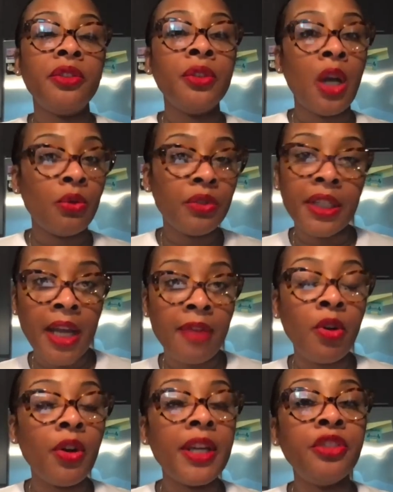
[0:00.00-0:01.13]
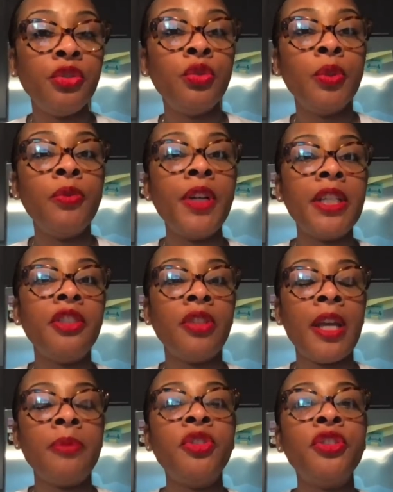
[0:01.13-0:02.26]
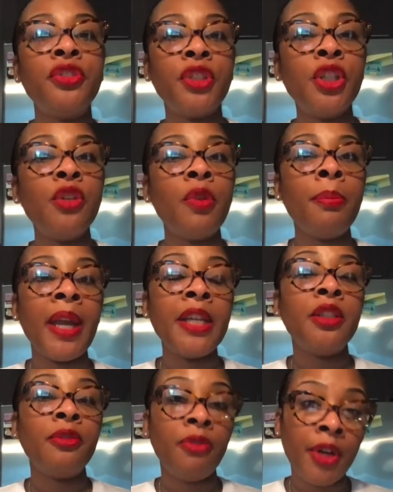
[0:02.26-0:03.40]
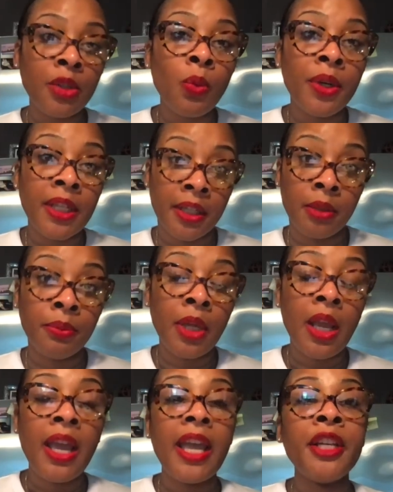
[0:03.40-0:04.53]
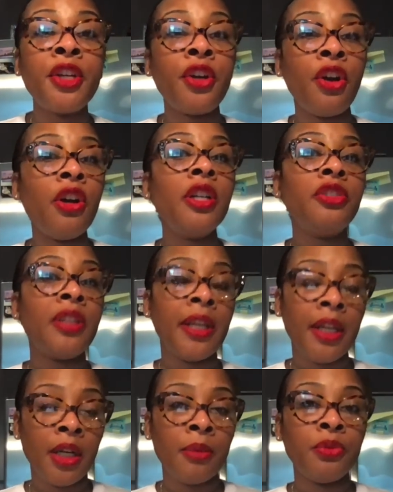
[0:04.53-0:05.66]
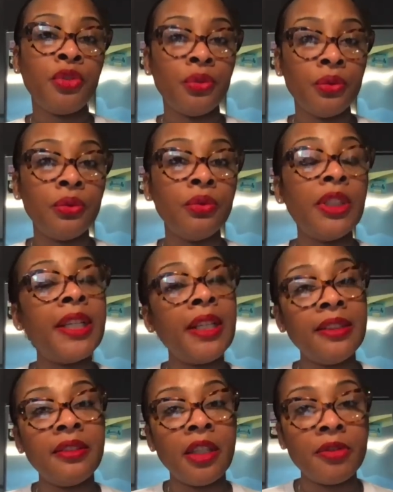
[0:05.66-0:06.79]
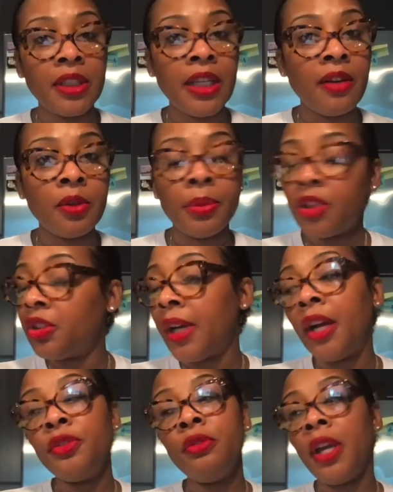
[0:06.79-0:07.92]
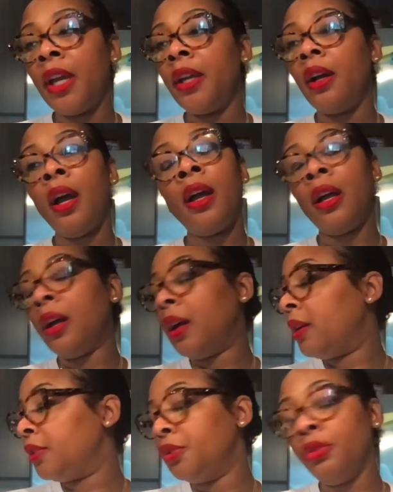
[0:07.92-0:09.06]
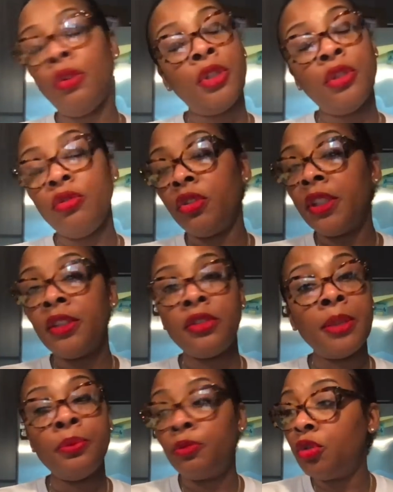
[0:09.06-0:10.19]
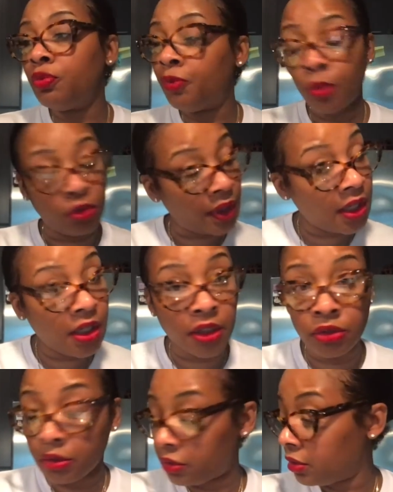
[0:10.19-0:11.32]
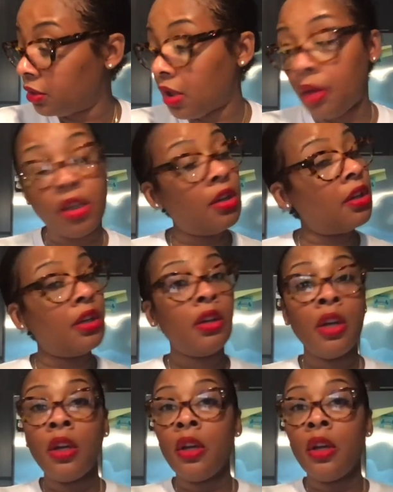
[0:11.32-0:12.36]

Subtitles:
you know, did have her issues with Rickety James, she still remained a friend with him and encouraged him to get himself together. But child, you can't, you gonna lose against them drugs. That girl,